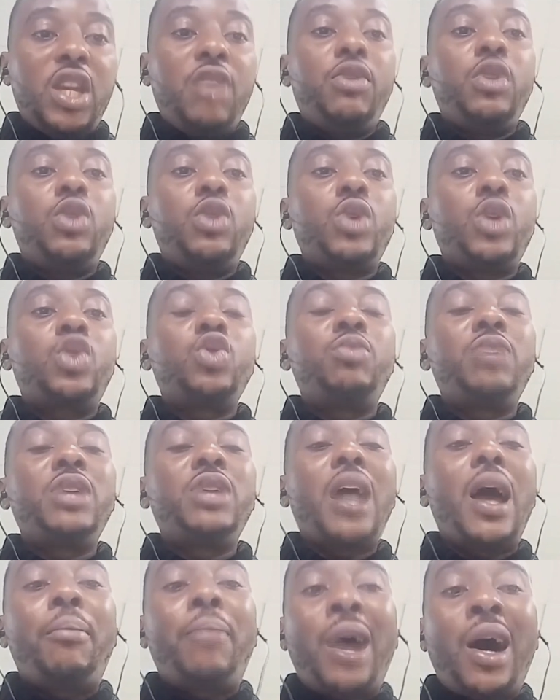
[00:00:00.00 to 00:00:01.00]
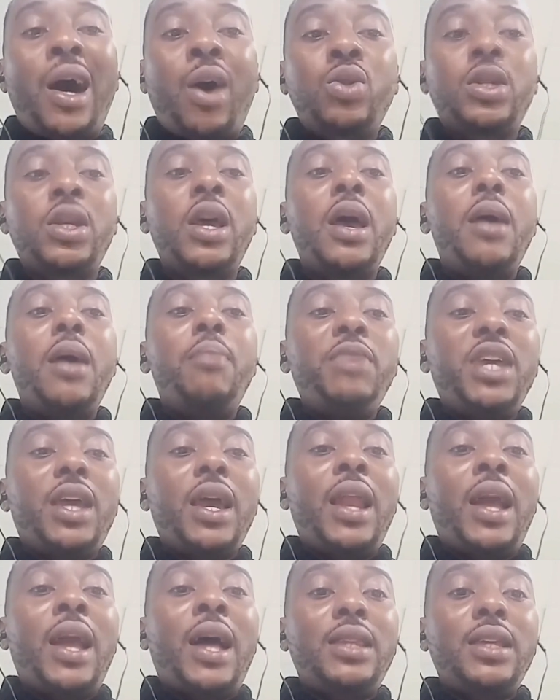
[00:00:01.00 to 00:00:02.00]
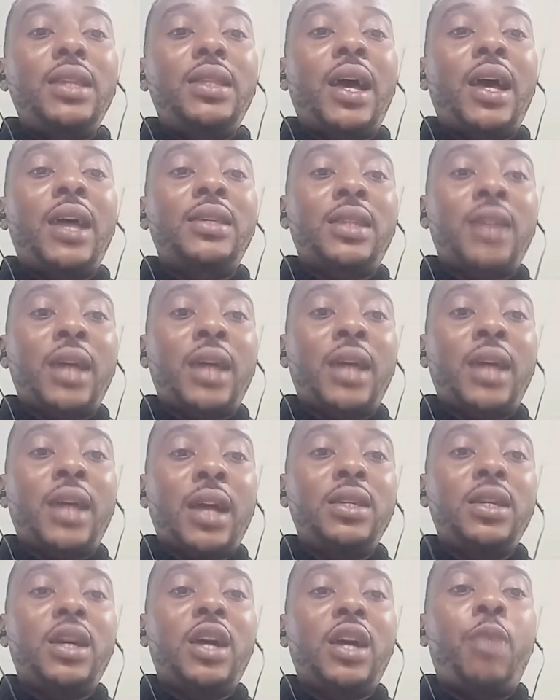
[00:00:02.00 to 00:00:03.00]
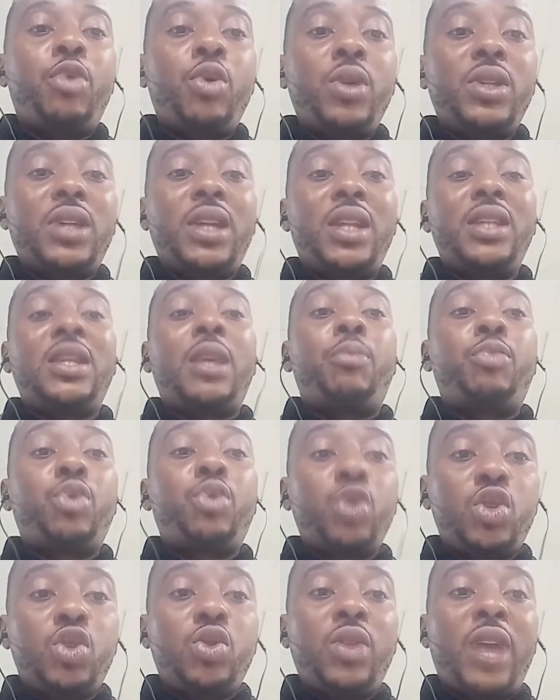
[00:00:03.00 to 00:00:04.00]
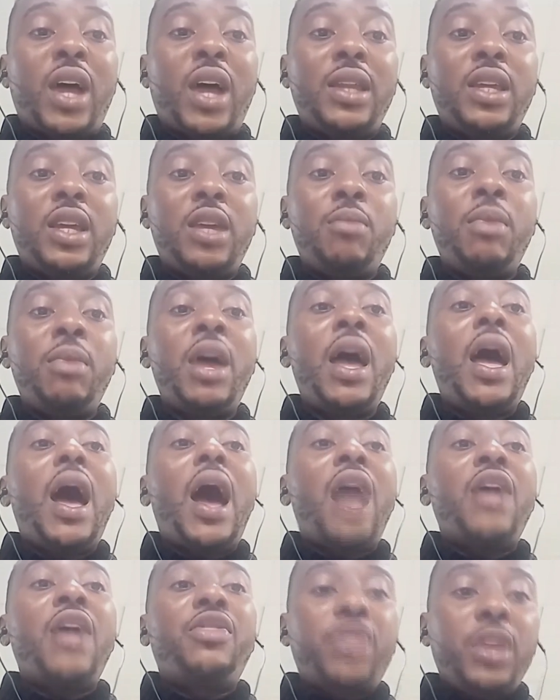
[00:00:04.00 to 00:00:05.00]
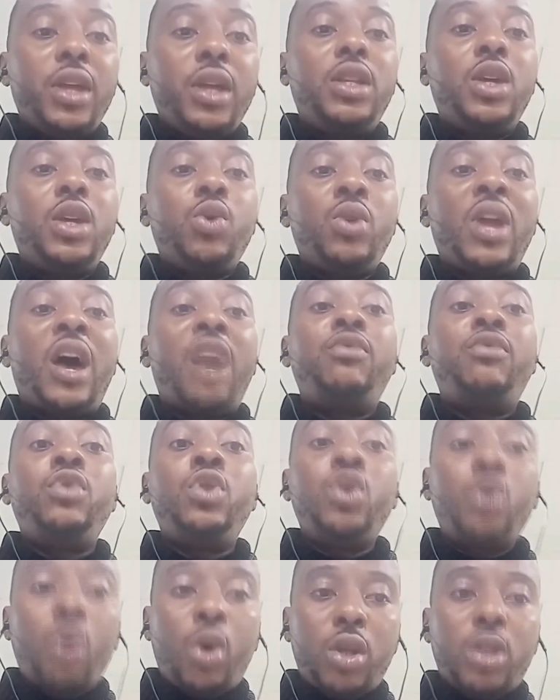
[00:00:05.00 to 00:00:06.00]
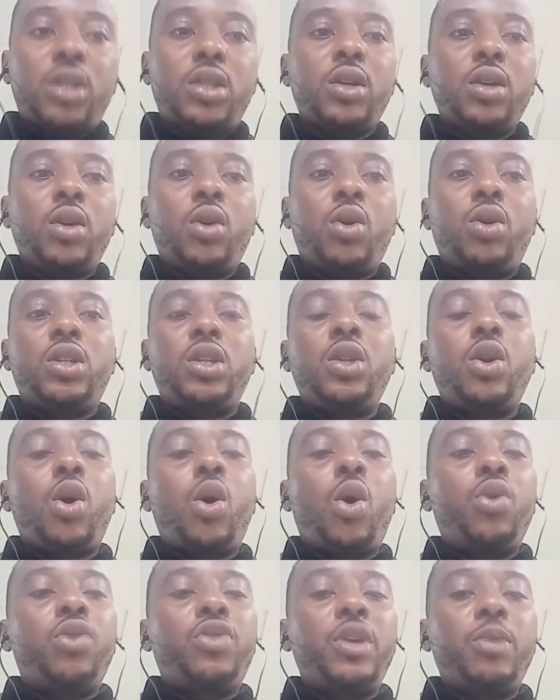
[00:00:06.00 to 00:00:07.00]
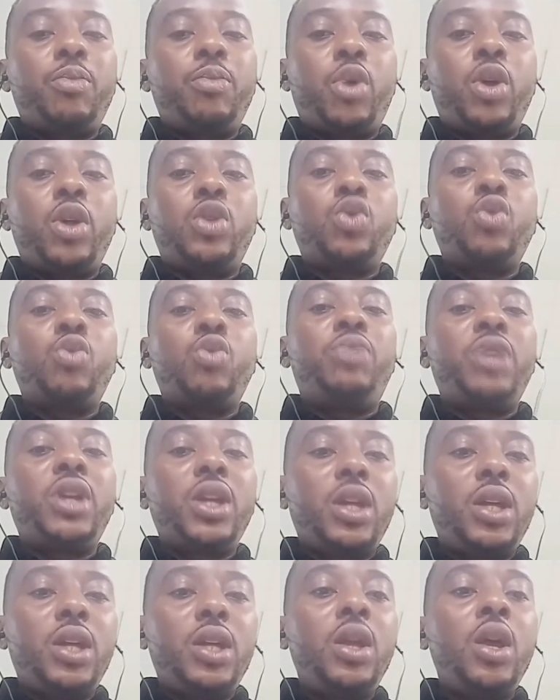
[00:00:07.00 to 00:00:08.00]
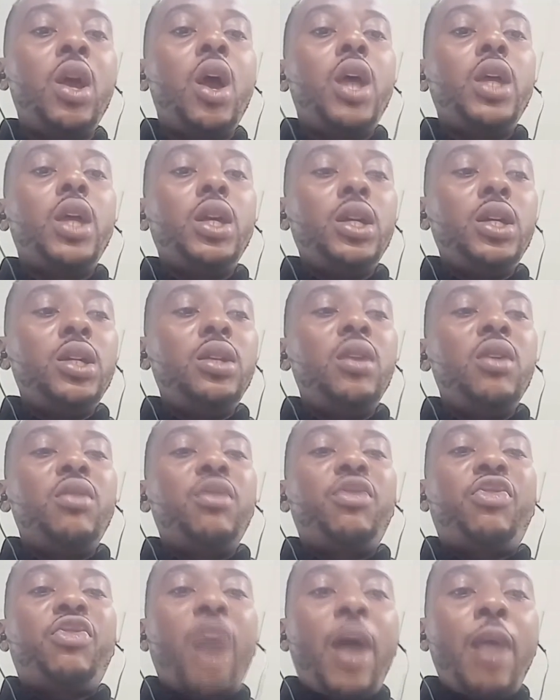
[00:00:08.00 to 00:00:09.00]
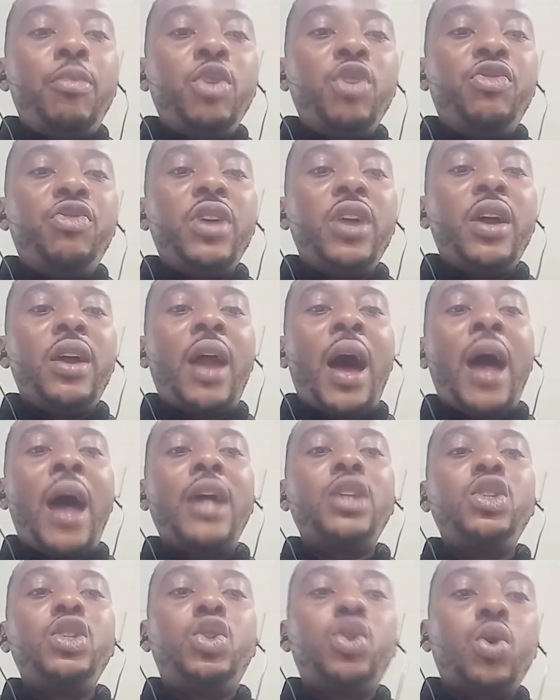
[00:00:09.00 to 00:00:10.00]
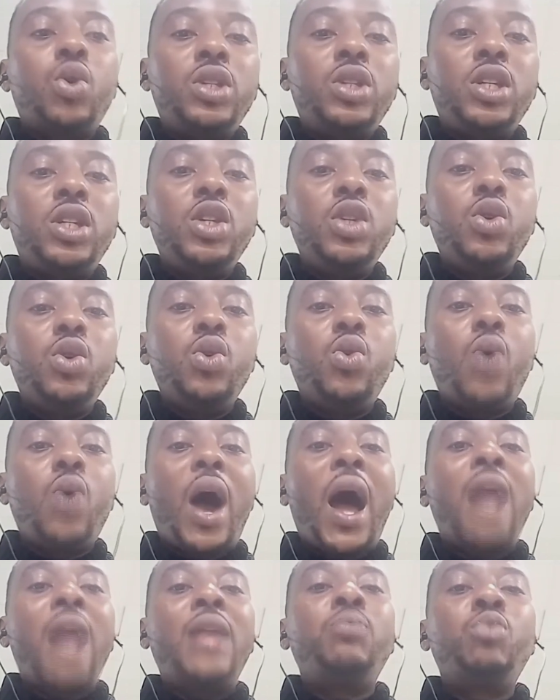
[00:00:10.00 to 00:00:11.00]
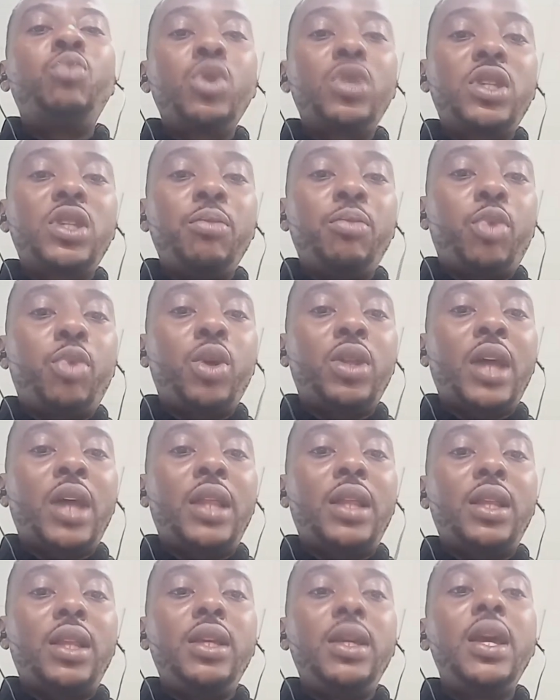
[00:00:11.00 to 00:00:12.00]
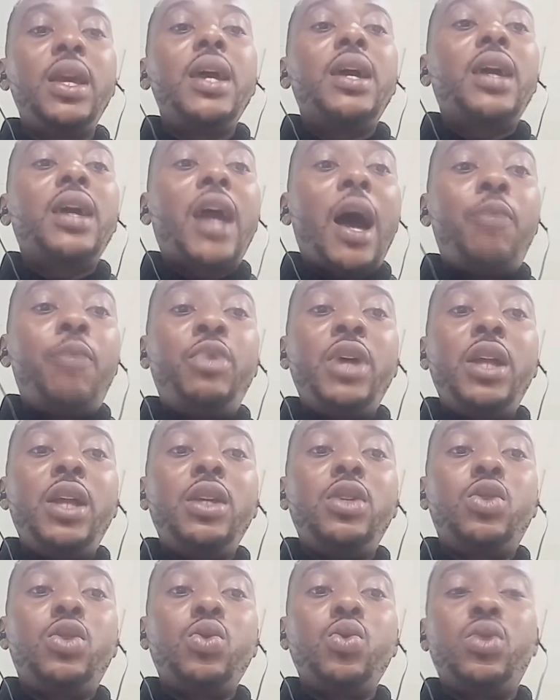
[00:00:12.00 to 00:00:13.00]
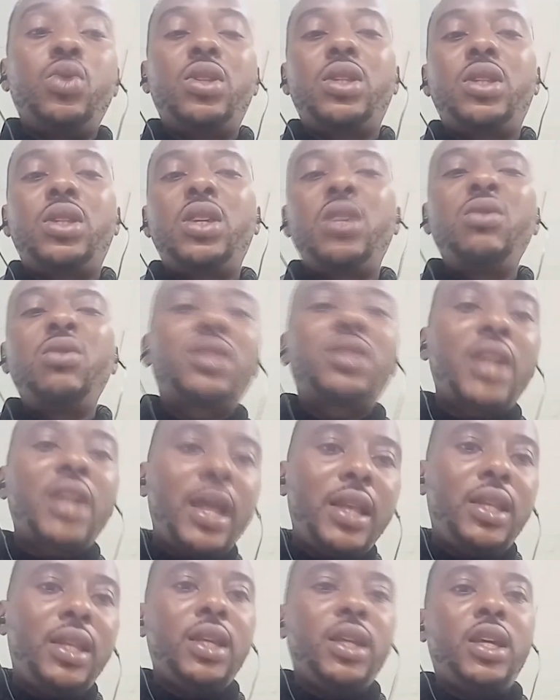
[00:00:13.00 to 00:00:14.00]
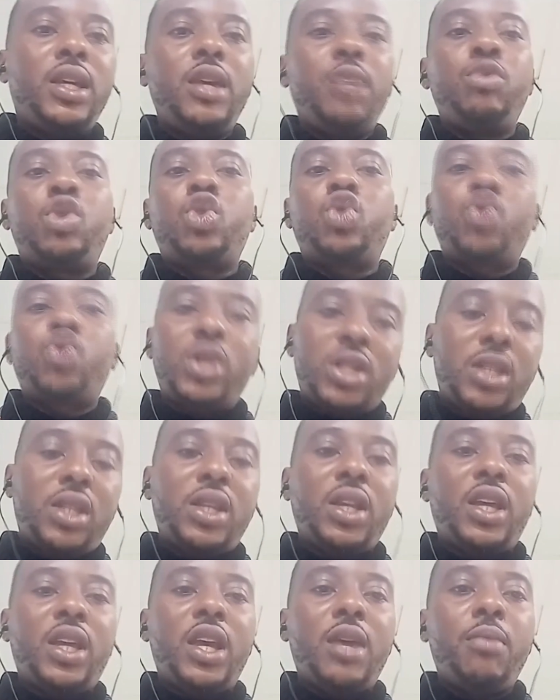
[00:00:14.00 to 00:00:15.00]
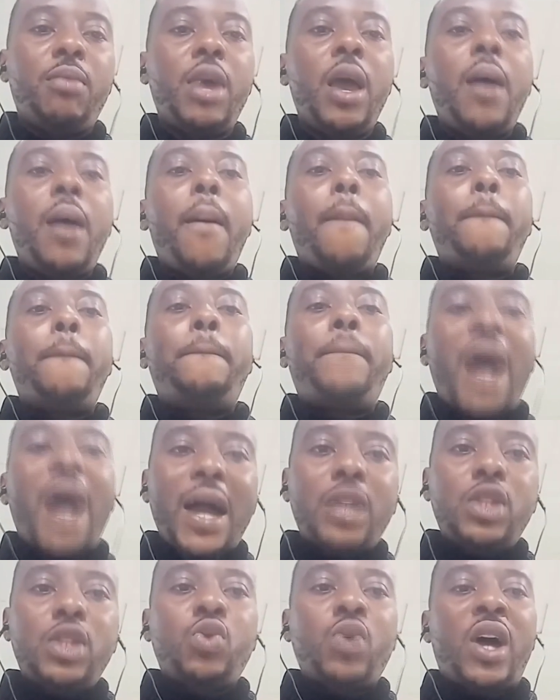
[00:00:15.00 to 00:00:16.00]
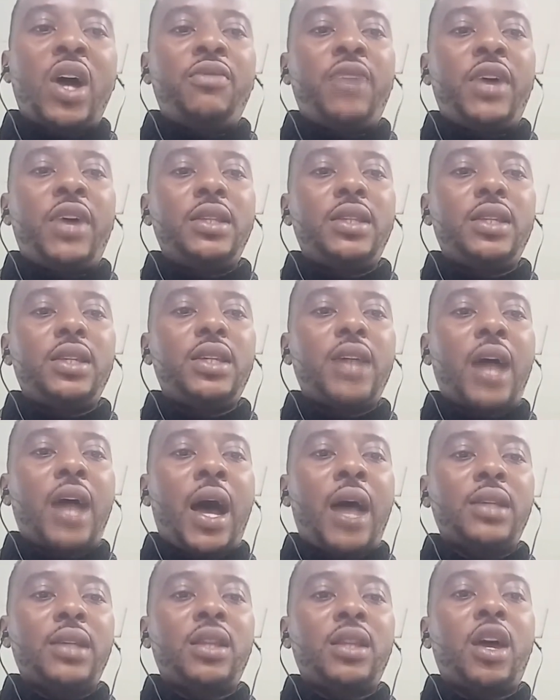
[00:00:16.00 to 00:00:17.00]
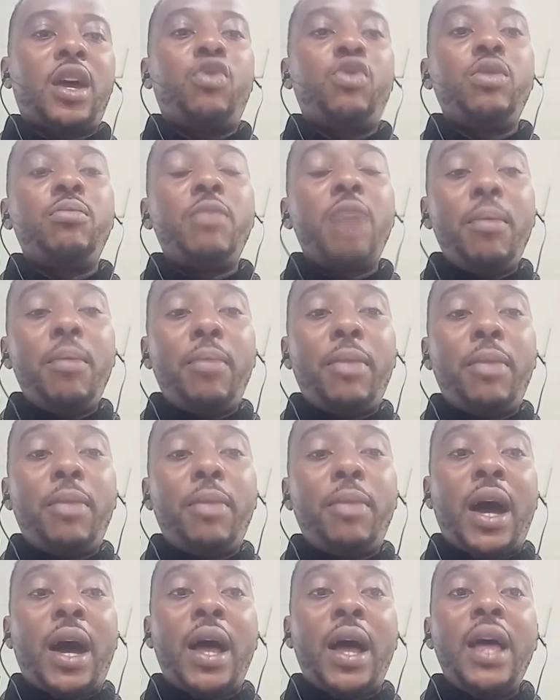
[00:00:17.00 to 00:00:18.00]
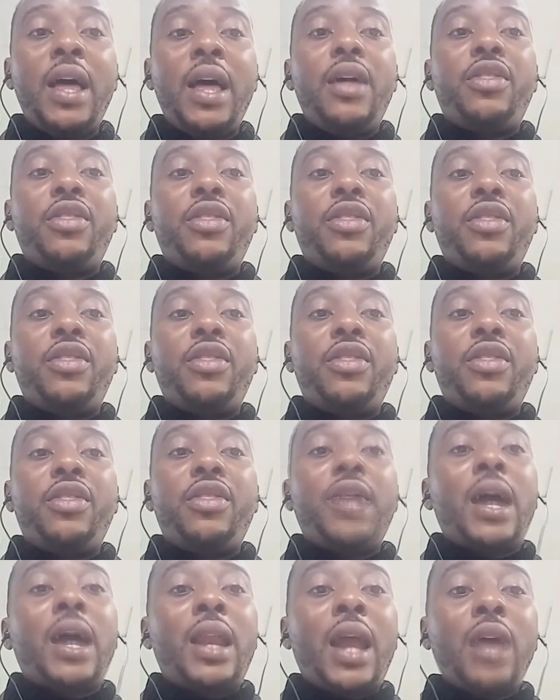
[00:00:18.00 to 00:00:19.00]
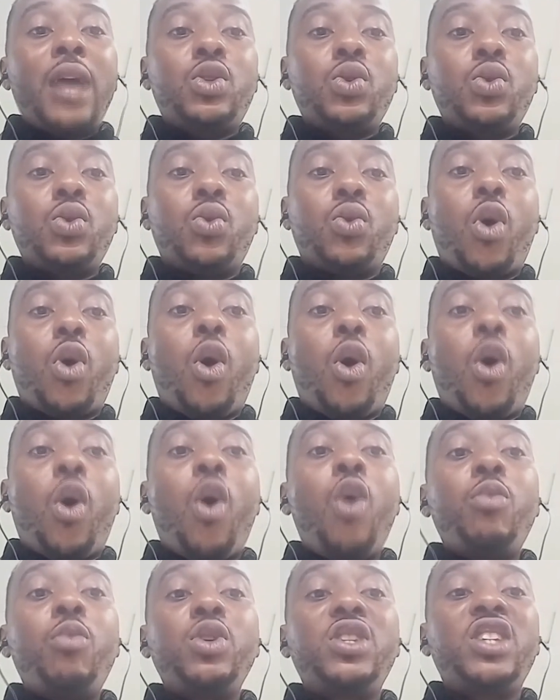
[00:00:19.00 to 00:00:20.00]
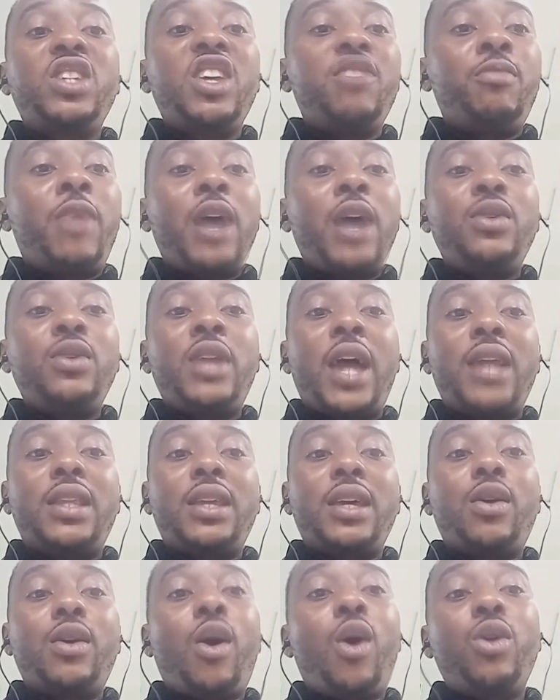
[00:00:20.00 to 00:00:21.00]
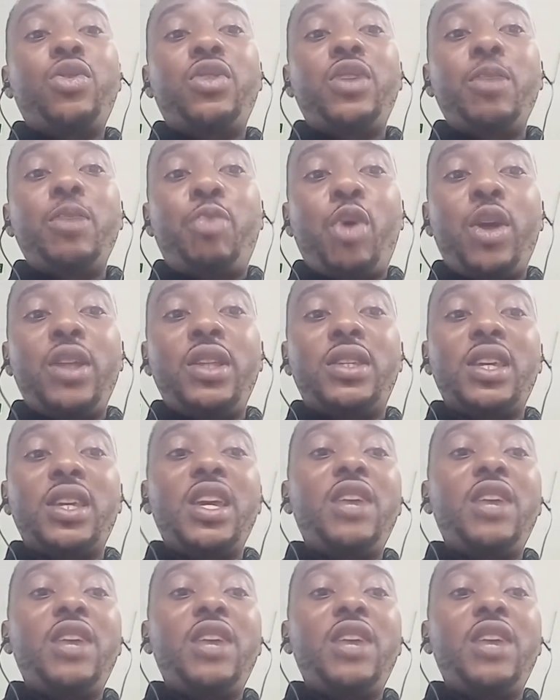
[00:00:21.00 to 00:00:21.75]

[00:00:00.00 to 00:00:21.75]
If it were to be about Mikel Arteta's tactical prowess and his approach to that game, I think they would have not gotten all 3 points. So bringing in Fabio Vieira, Jorginho, and most importantly, Gabriel Jesus tilted the game, switched the game back to advantage Arsenal. Remember that Garnacho almost gave Man United all 3 points.